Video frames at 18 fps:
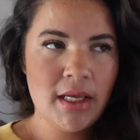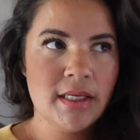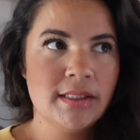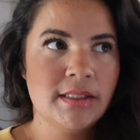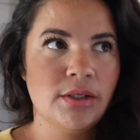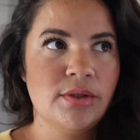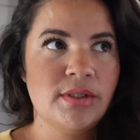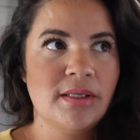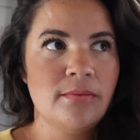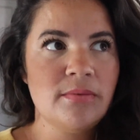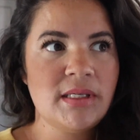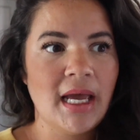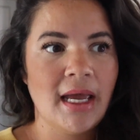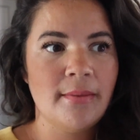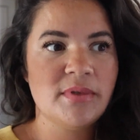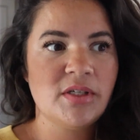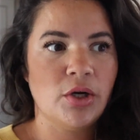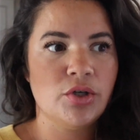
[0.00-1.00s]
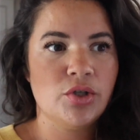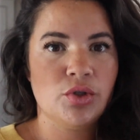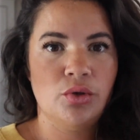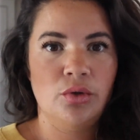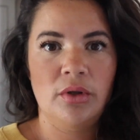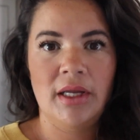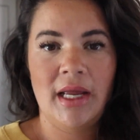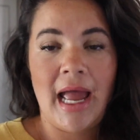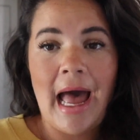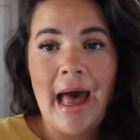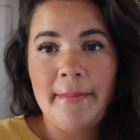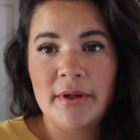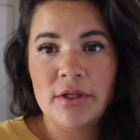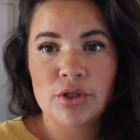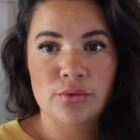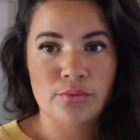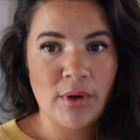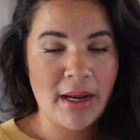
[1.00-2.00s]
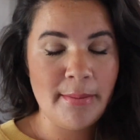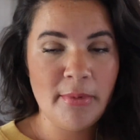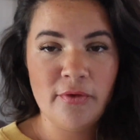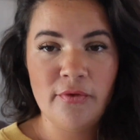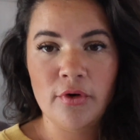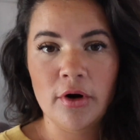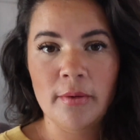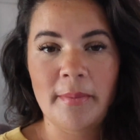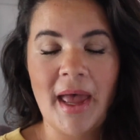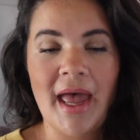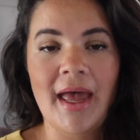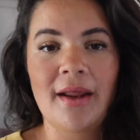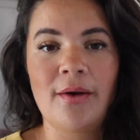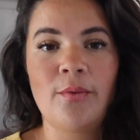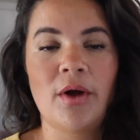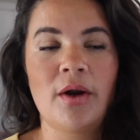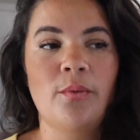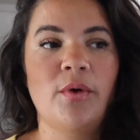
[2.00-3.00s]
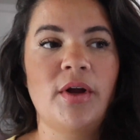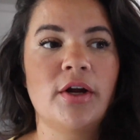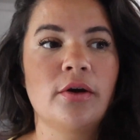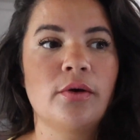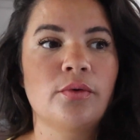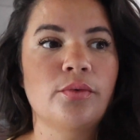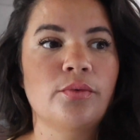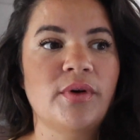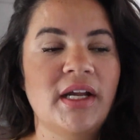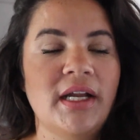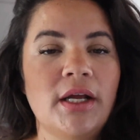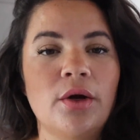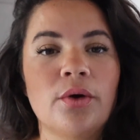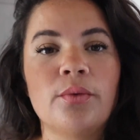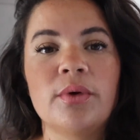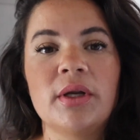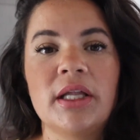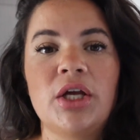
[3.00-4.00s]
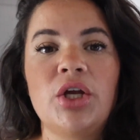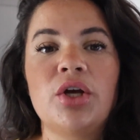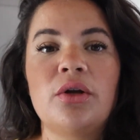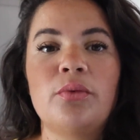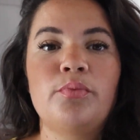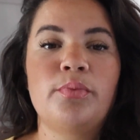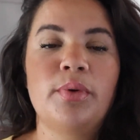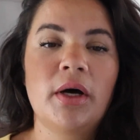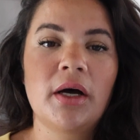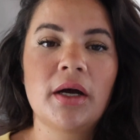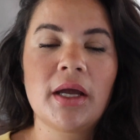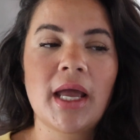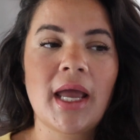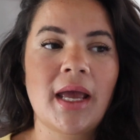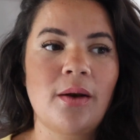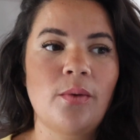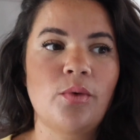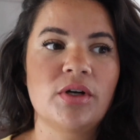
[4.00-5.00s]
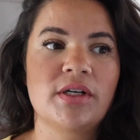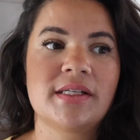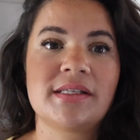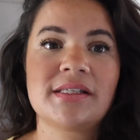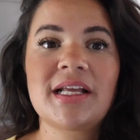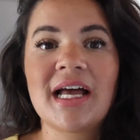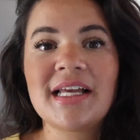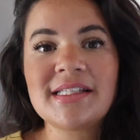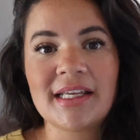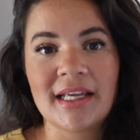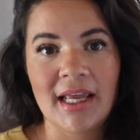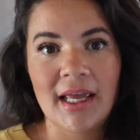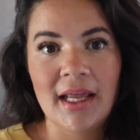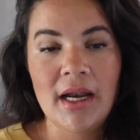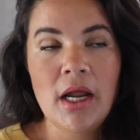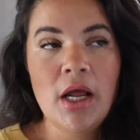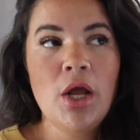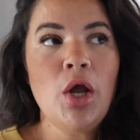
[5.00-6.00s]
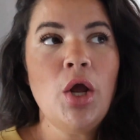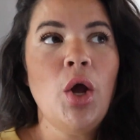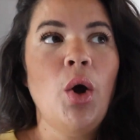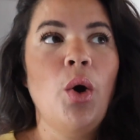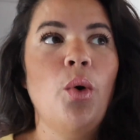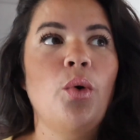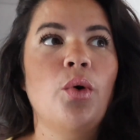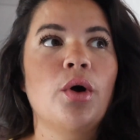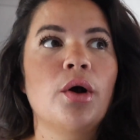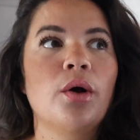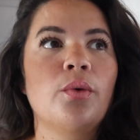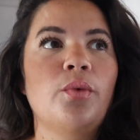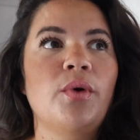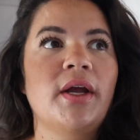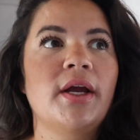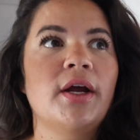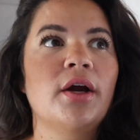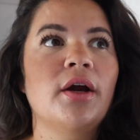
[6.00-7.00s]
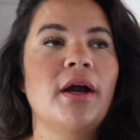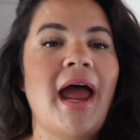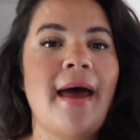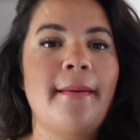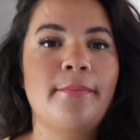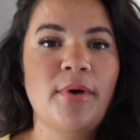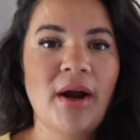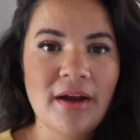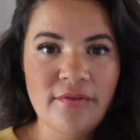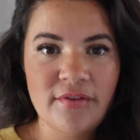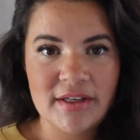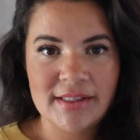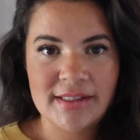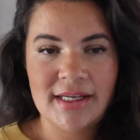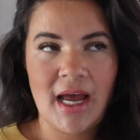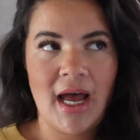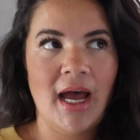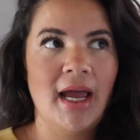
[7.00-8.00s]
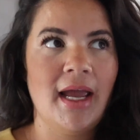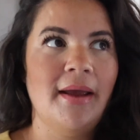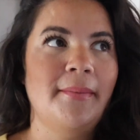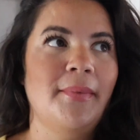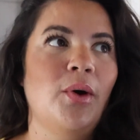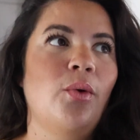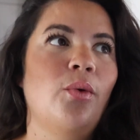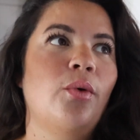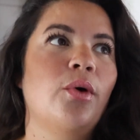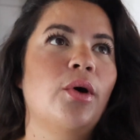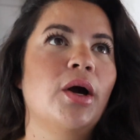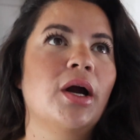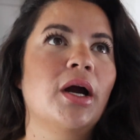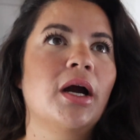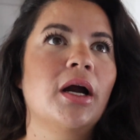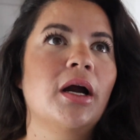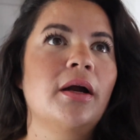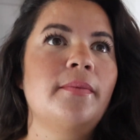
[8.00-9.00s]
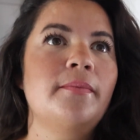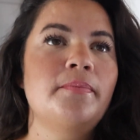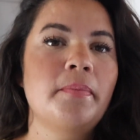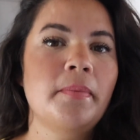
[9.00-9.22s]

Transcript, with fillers: So sometimes our schooling happens right before bed when we are reading a really good book and we're discussing it, or we're at breakfast time, or